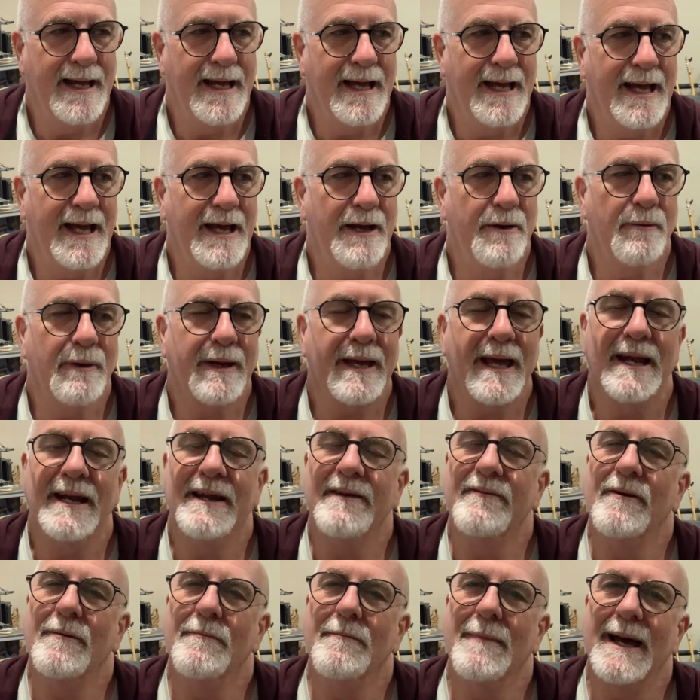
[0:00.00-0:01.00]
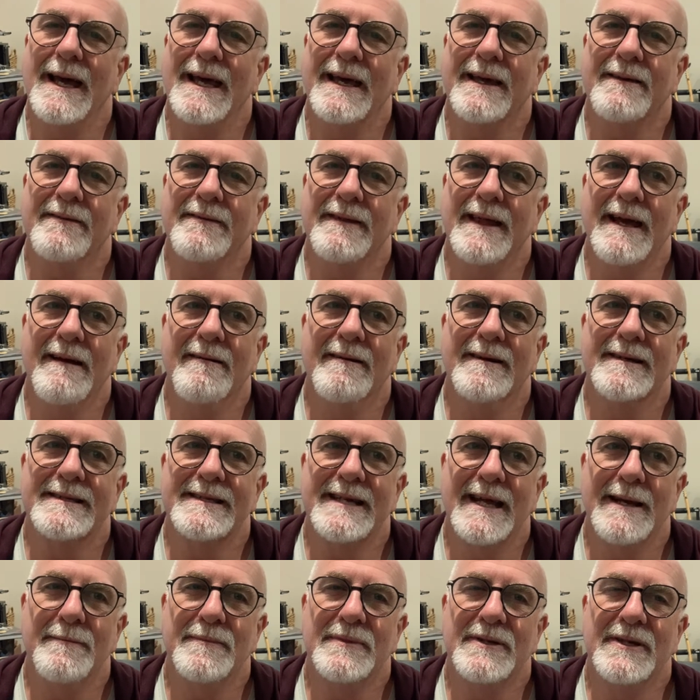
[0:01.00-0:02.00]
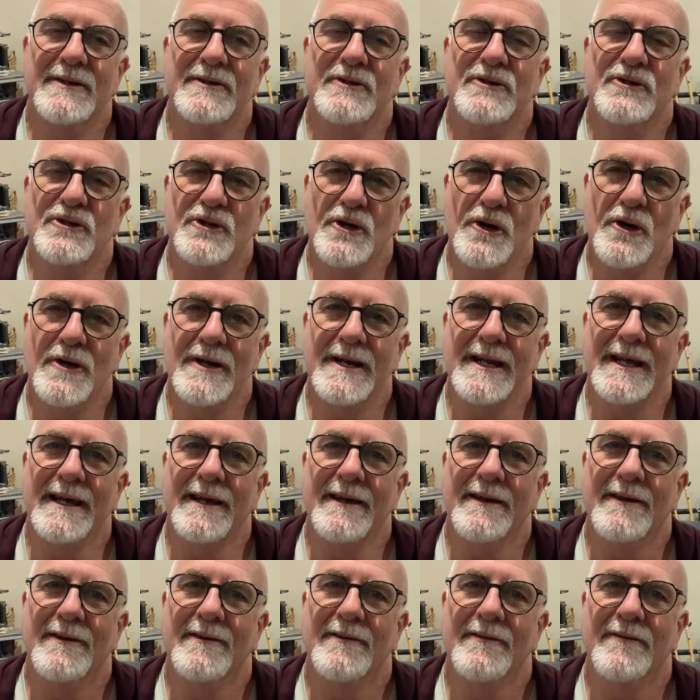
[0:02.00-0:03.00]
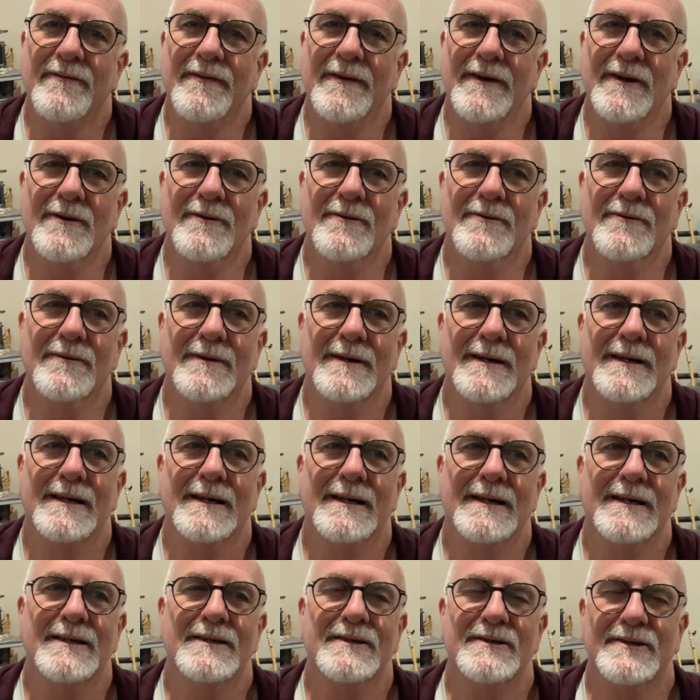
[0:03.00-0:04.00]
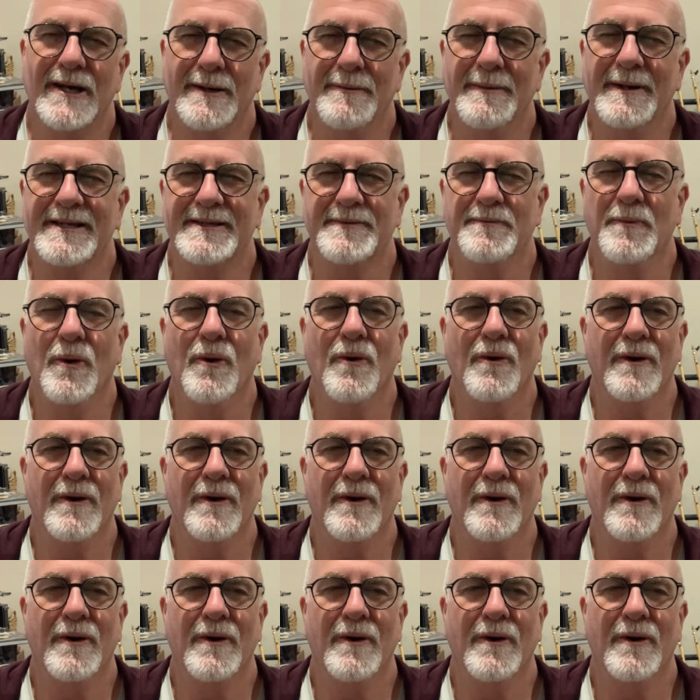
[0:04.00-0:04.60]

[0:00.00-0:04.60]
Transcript: It can even make their attempted journey feel so much more.